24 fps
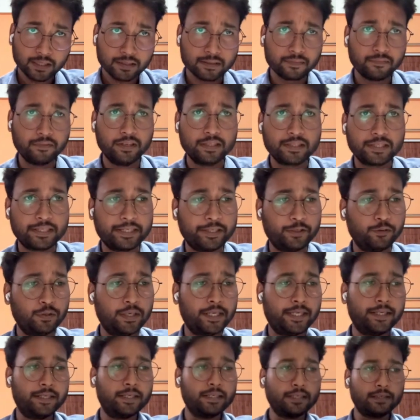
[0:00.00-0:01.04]
We'll see you
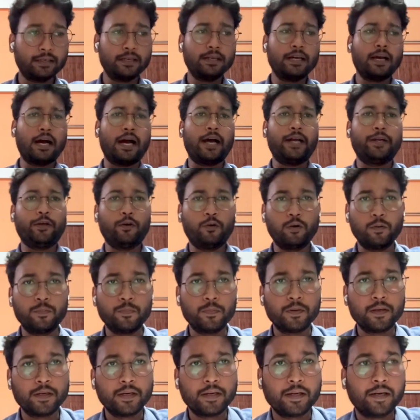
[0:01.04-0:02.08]
later. I
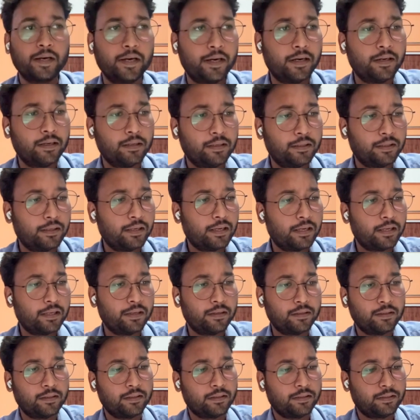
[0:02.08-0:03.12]
hope
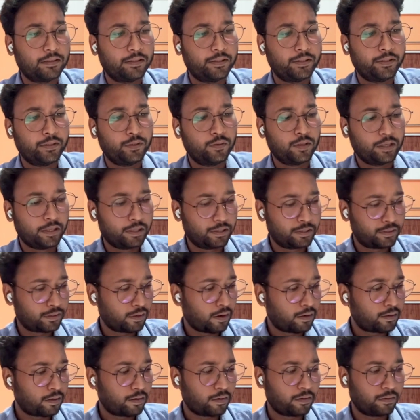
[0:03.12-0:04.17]
you
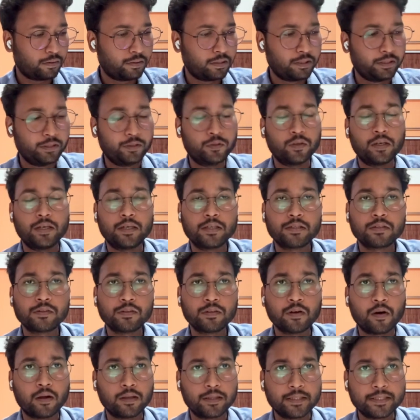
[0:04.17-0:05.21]
understood
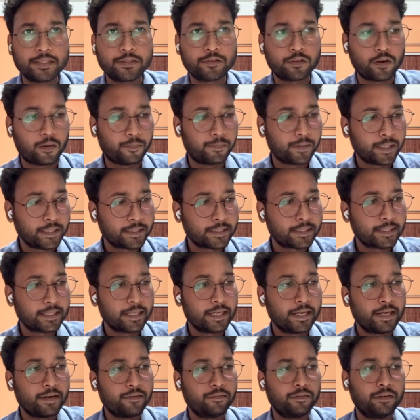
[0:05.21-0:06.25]
all these topics.
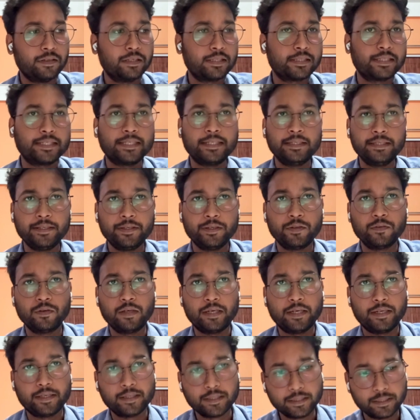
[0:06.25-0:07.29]
We'll see you
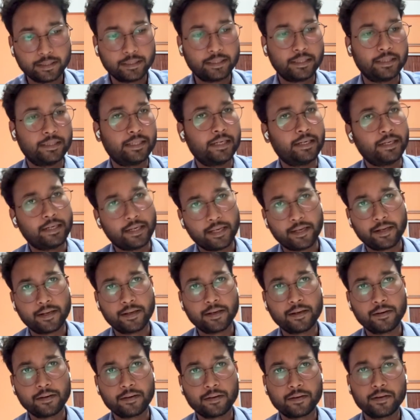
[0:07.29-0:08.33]
later. Till then, take
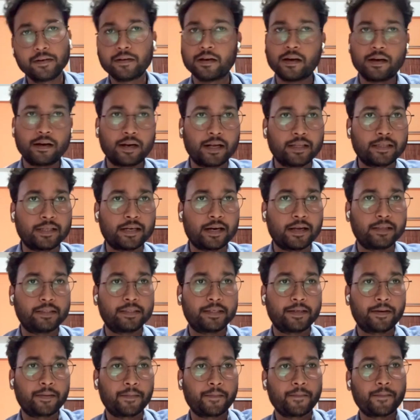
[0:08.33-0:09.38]
care. Radhe
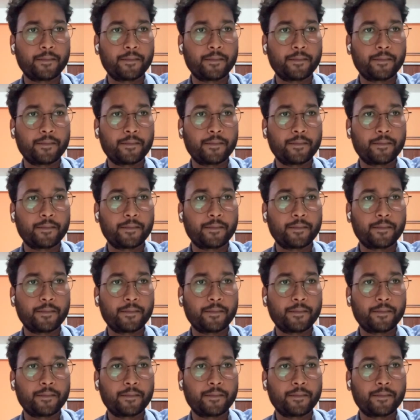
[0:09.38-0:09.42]
Radhe.